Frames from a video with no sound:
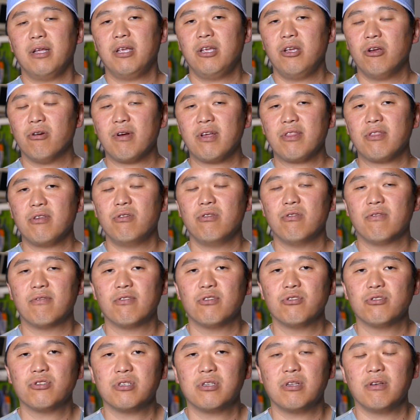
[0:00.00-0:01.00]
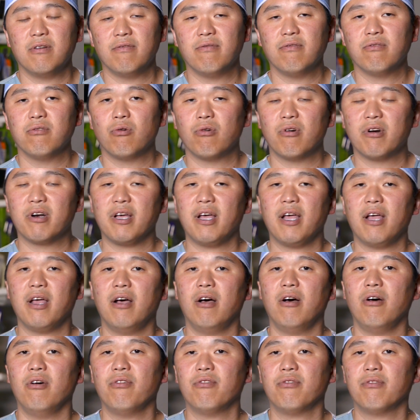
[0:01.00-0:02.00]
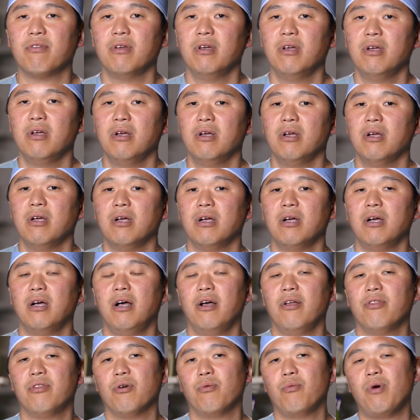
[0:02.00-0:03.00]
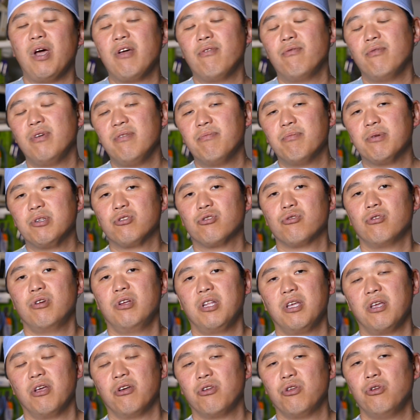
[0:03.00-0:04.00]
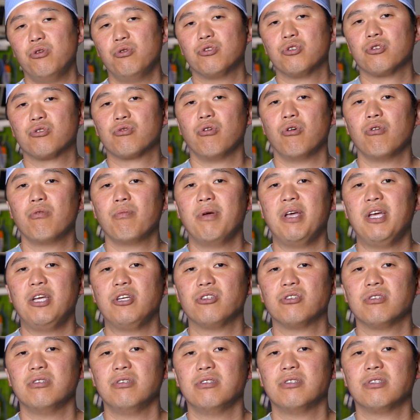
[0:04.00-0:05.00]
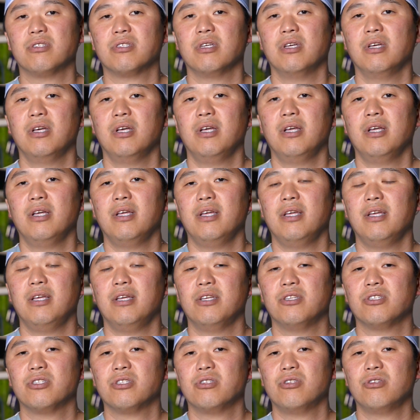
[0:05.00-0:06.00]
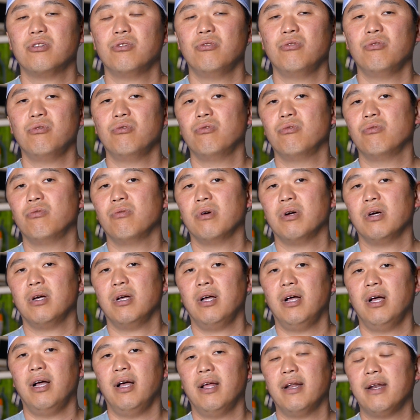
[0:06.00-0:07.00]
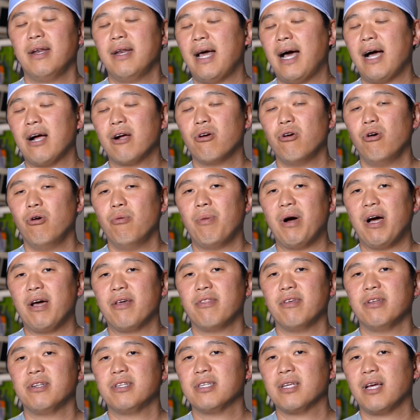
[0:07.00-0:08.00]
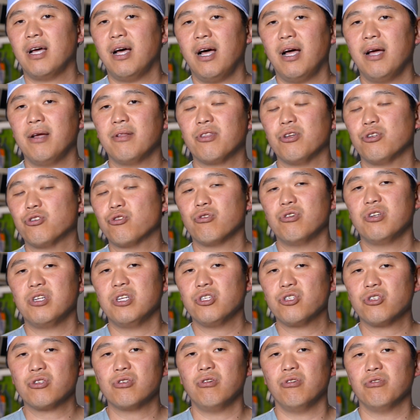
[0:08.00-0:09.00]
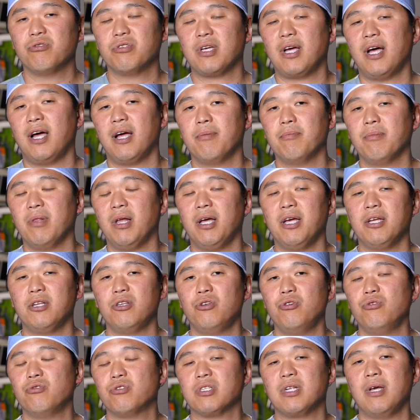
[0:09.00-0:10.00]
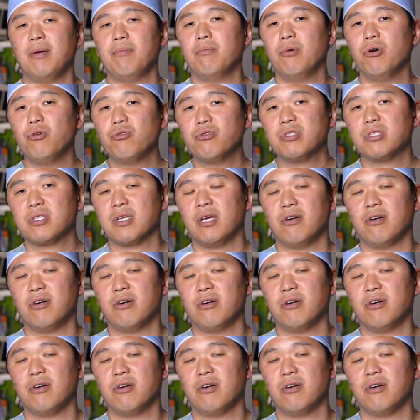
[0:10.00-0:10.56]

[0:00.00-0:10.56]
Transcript: Here at the University of Florida Health, the way we've been treating acute stroke patients is to not go by the traditional timeline used at most